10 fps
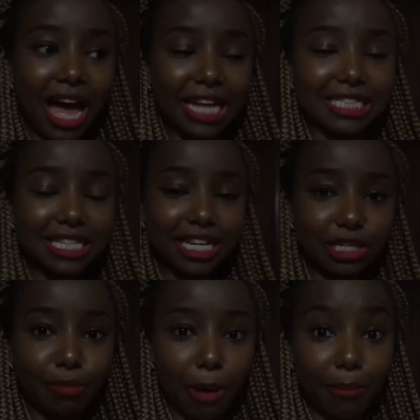I'd say
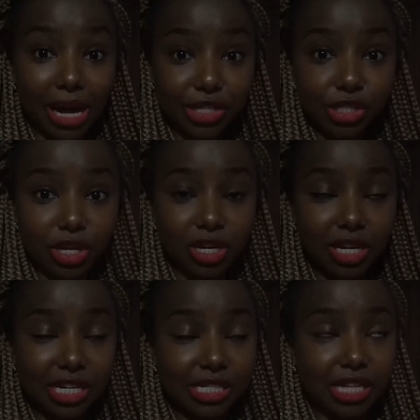that per person,
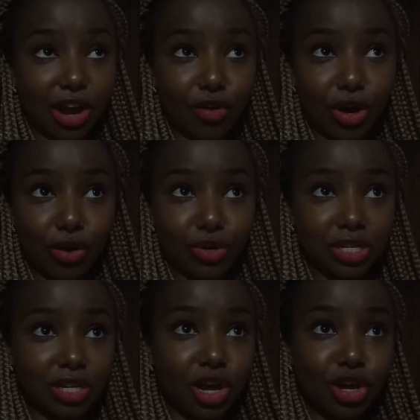it's around